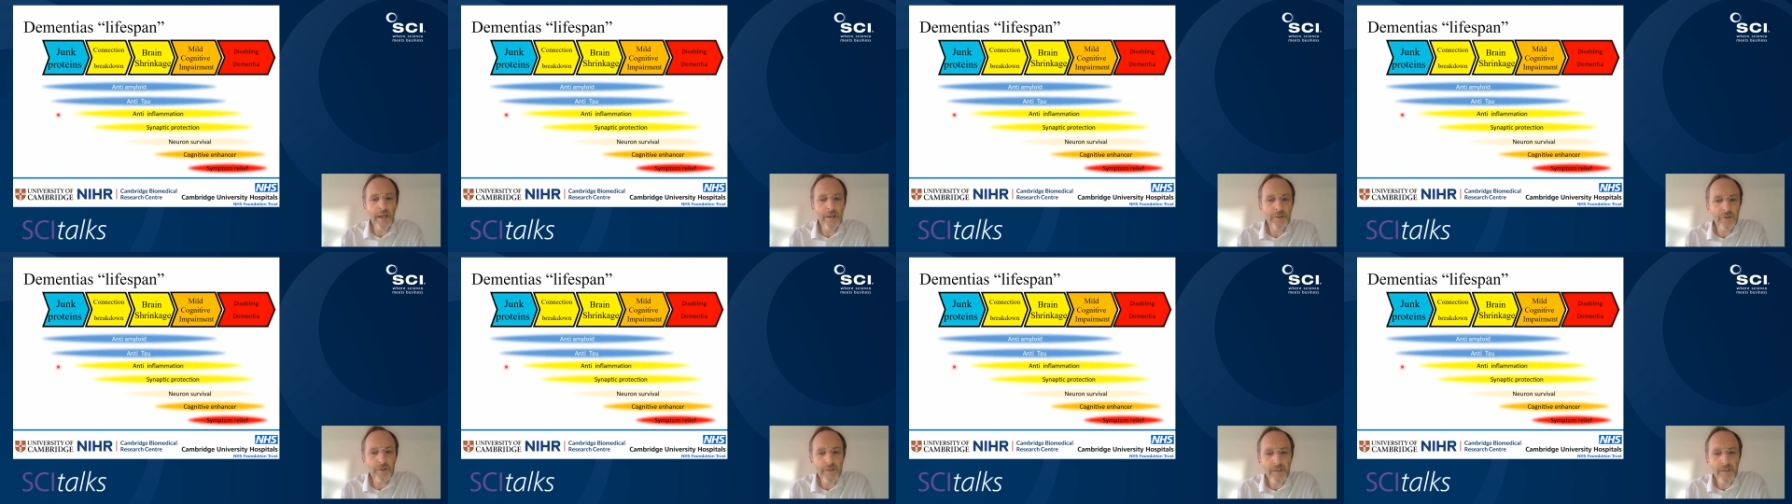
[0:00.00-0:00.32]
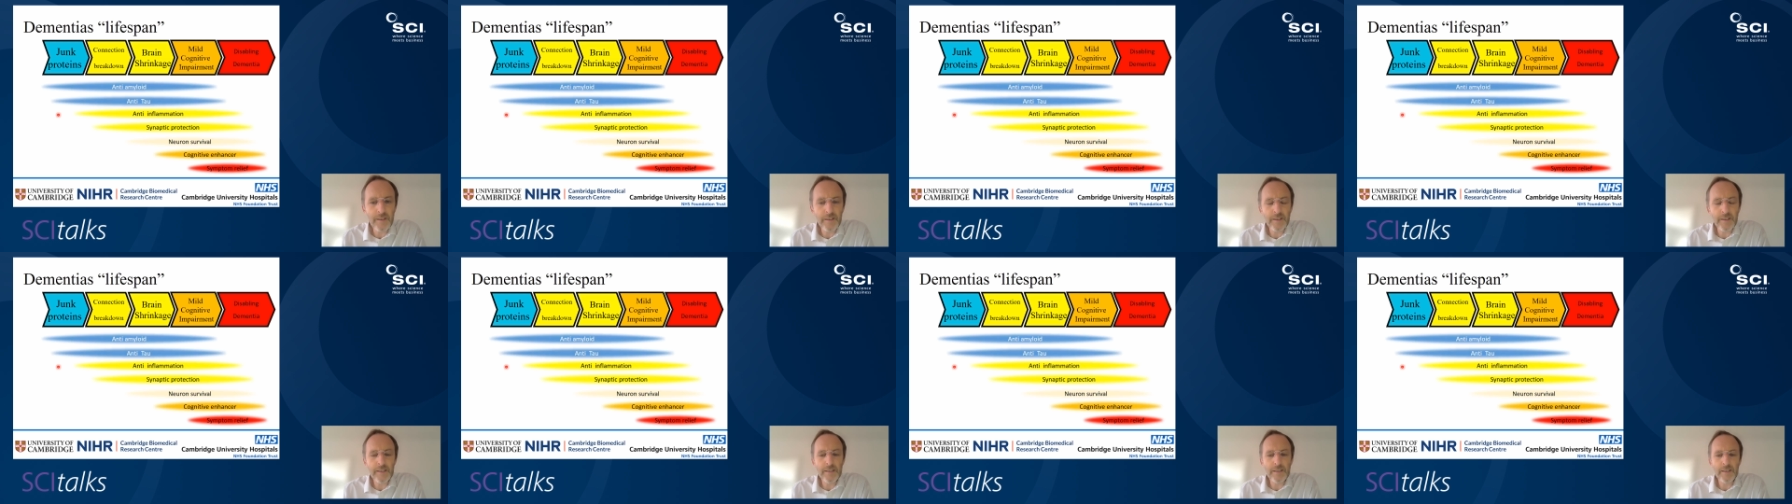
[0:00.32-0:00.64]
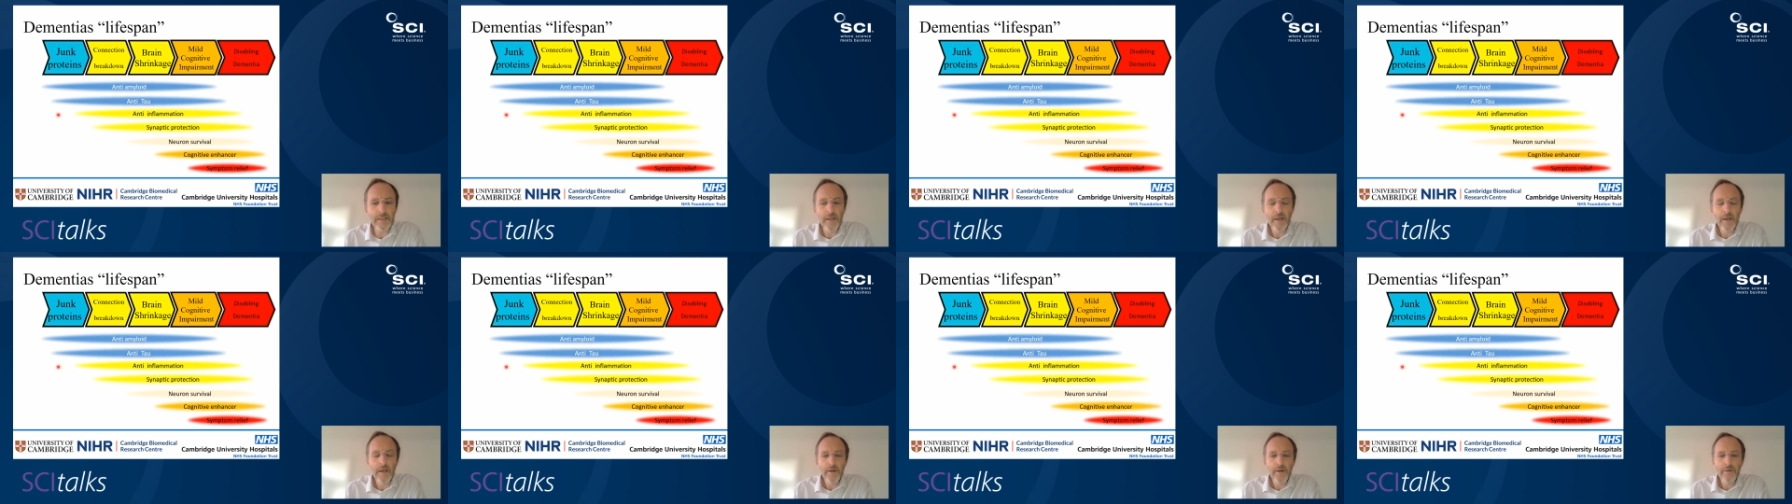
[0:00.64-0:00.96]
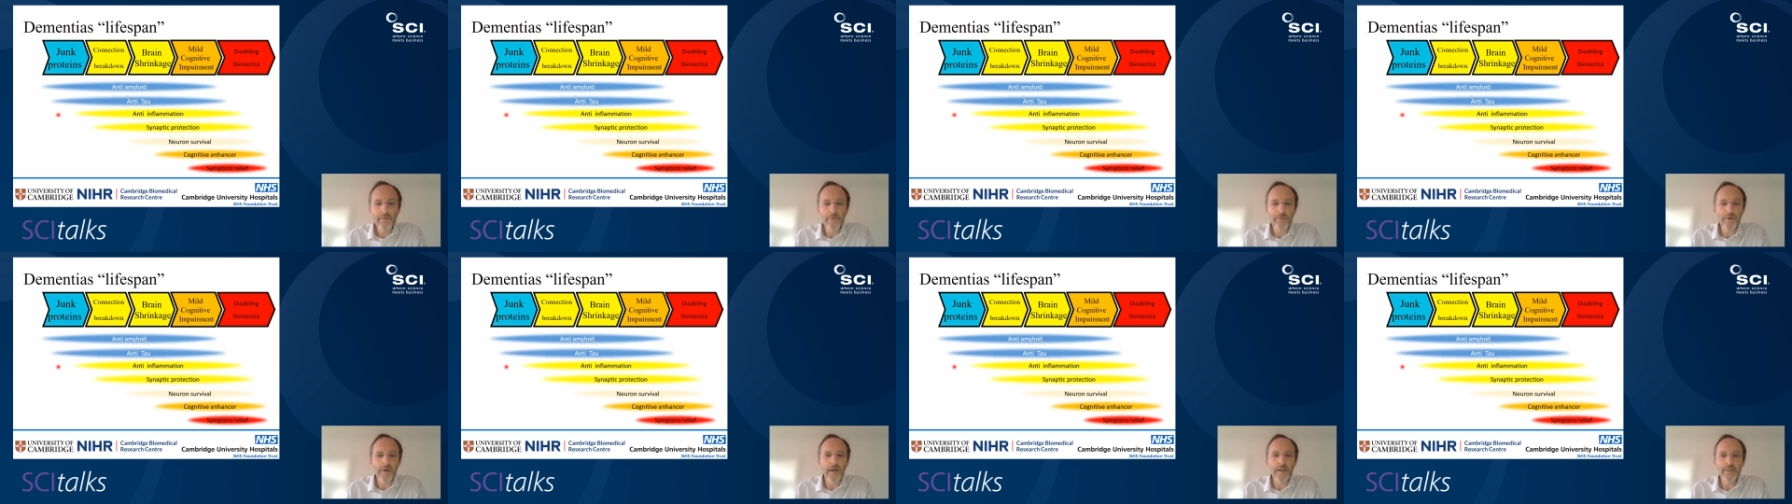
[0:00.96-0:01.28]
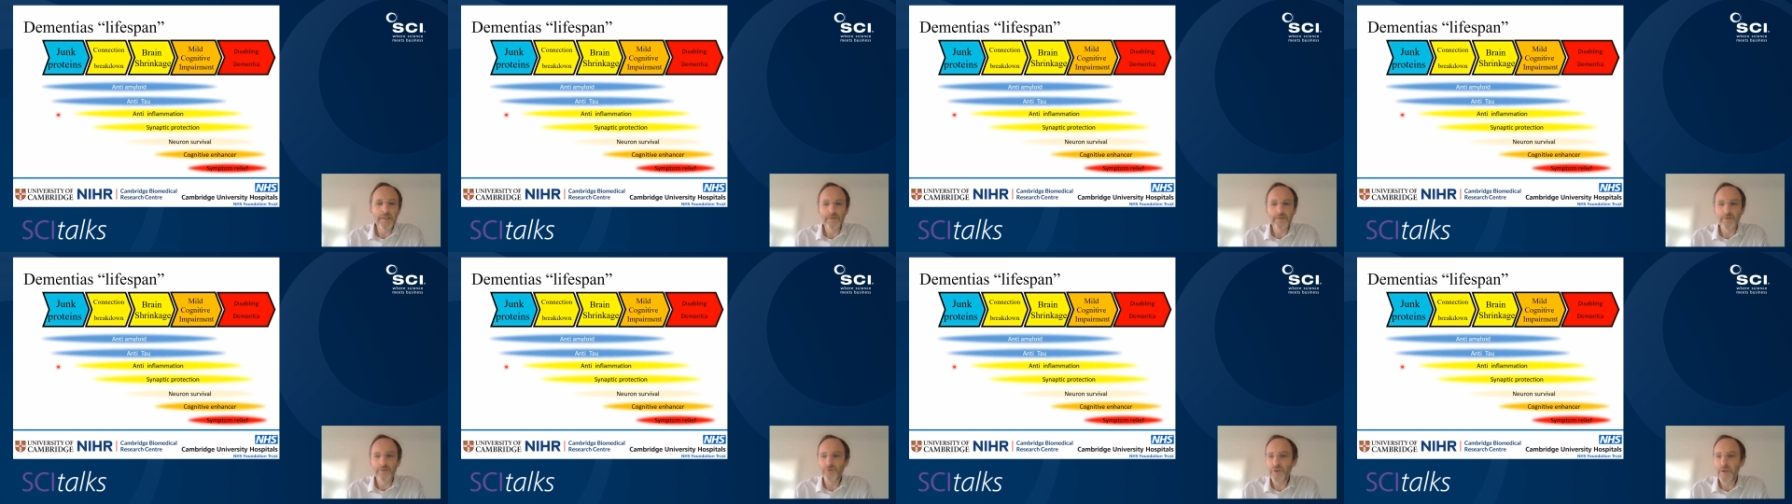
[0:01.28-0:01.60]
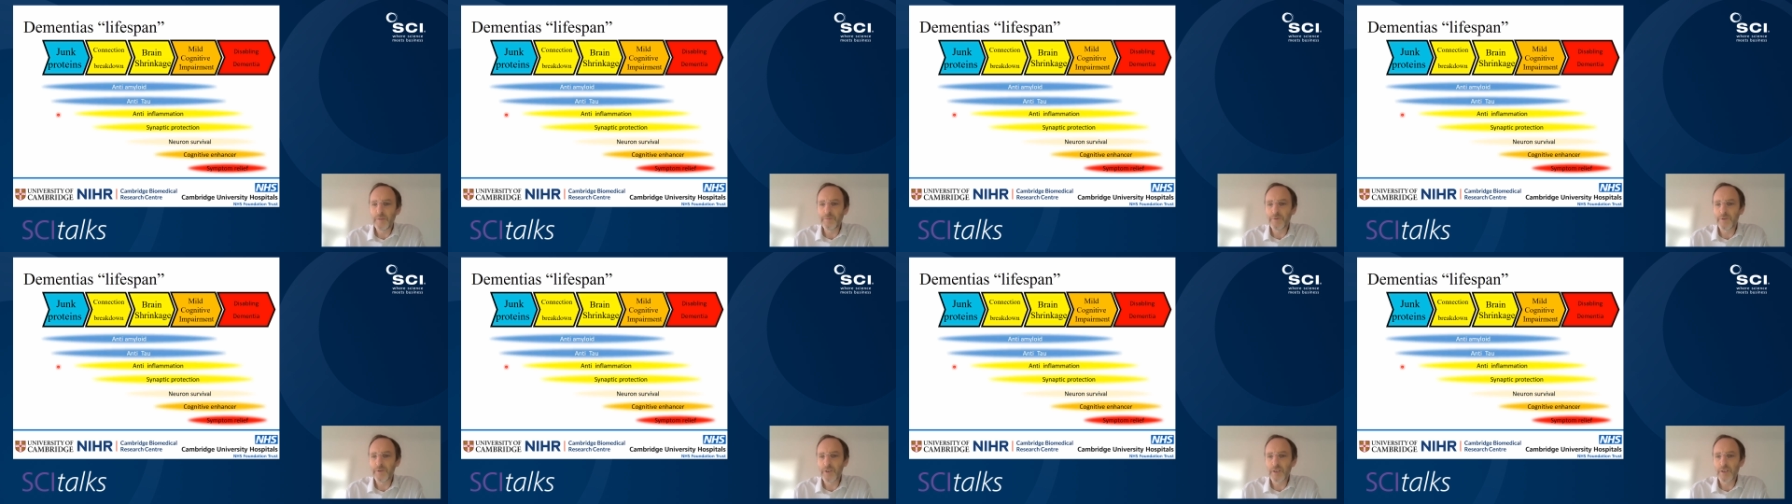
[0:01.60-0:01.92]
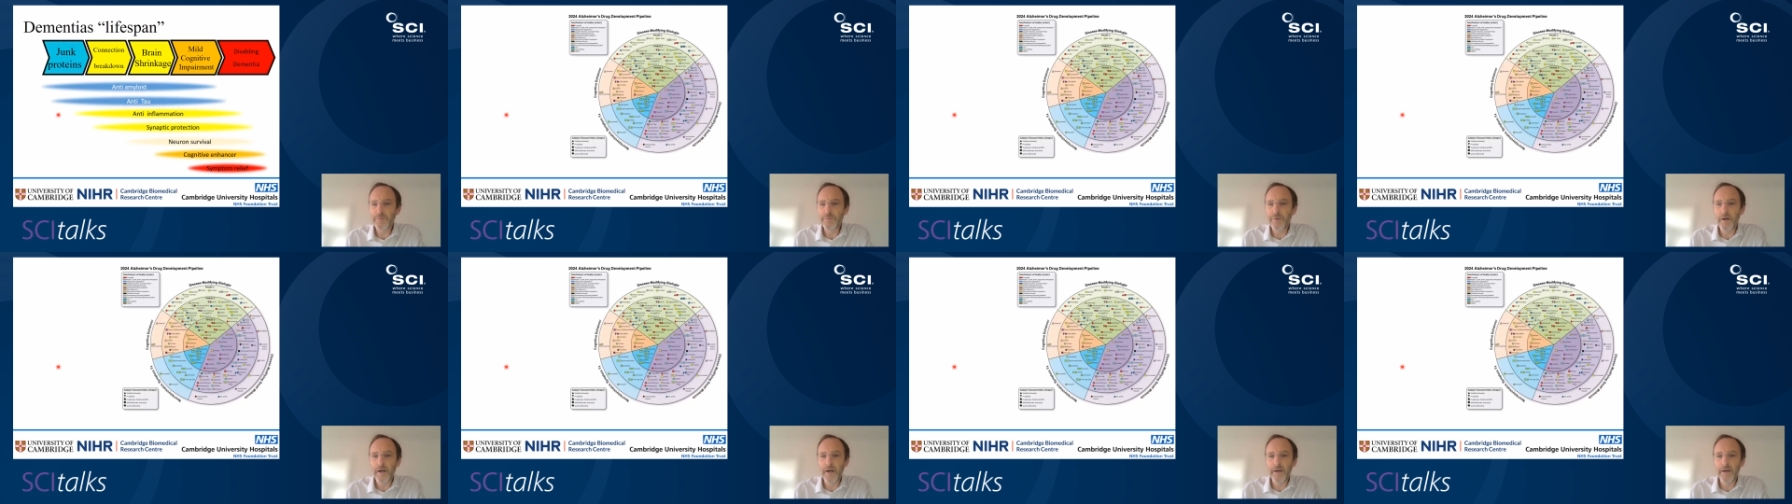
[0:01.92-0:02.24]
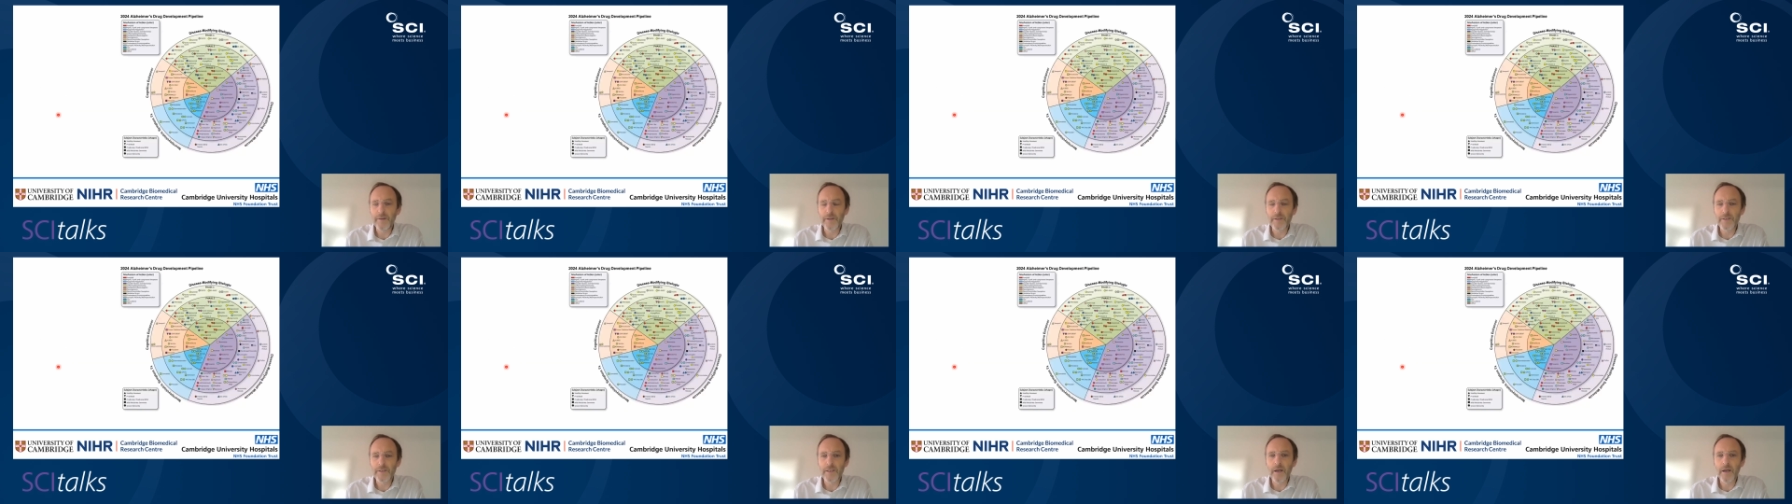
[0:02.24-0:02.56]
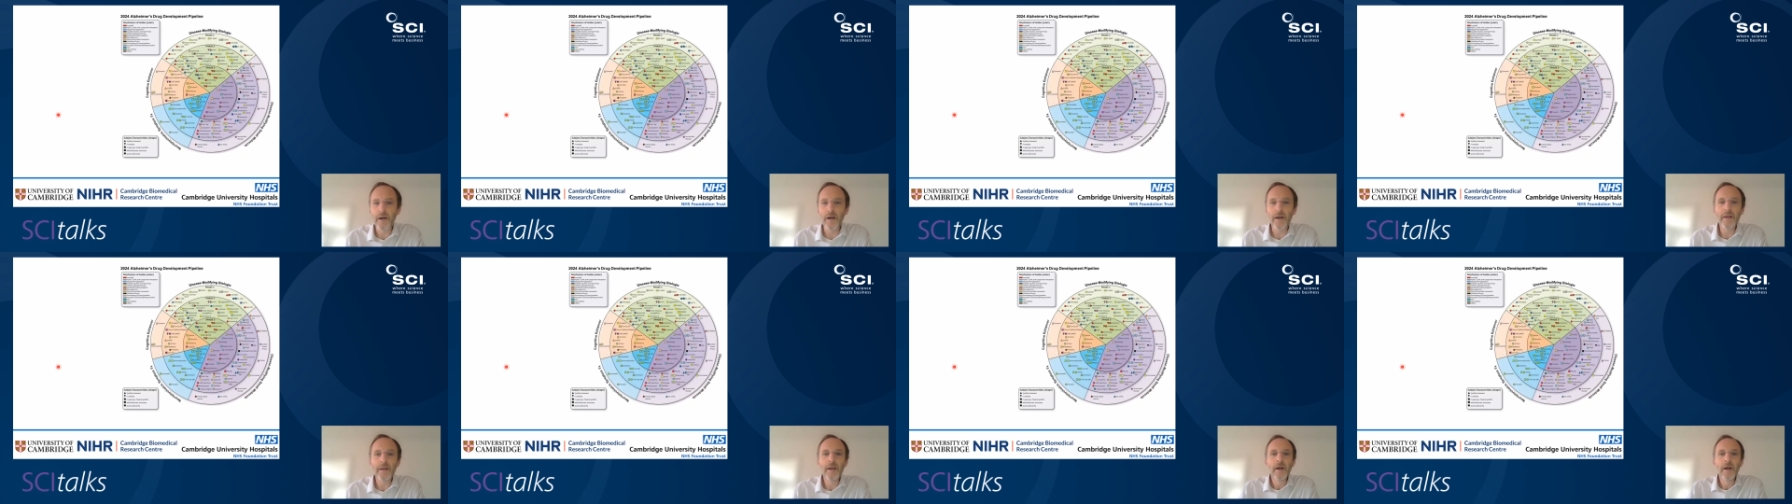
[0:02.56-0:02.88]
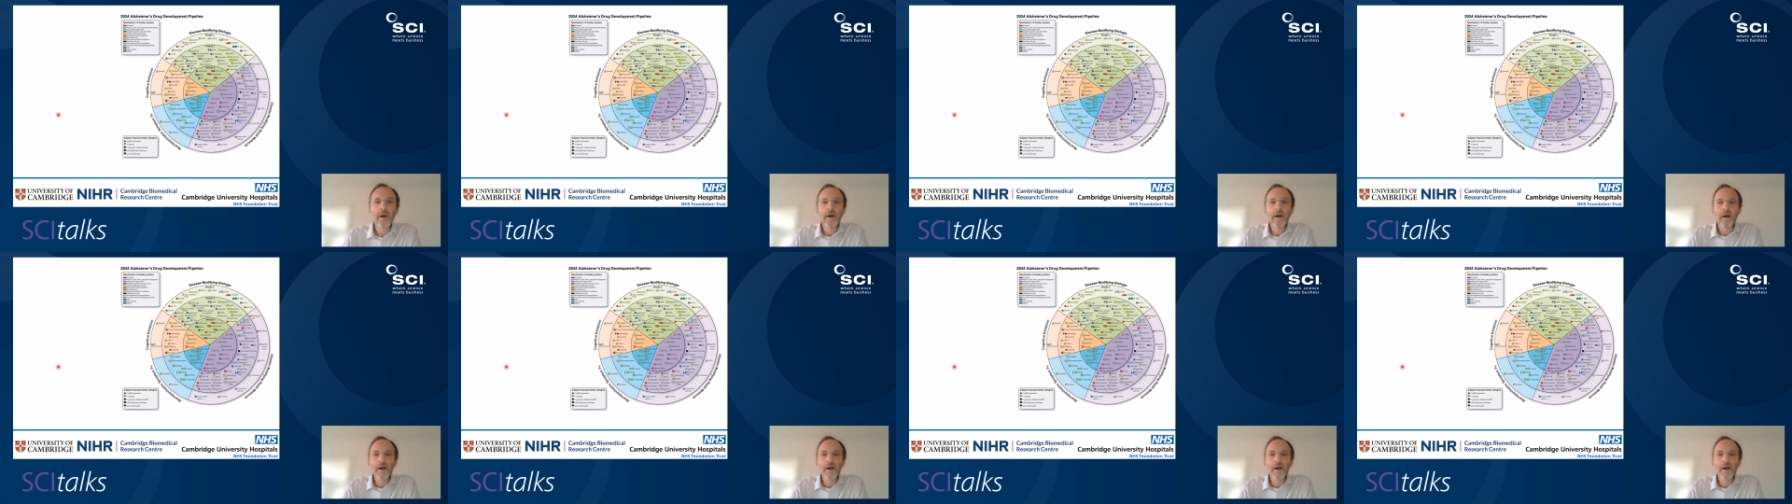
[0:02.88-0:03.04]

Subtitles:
case you think these varieties of treatment are just pie in the sky,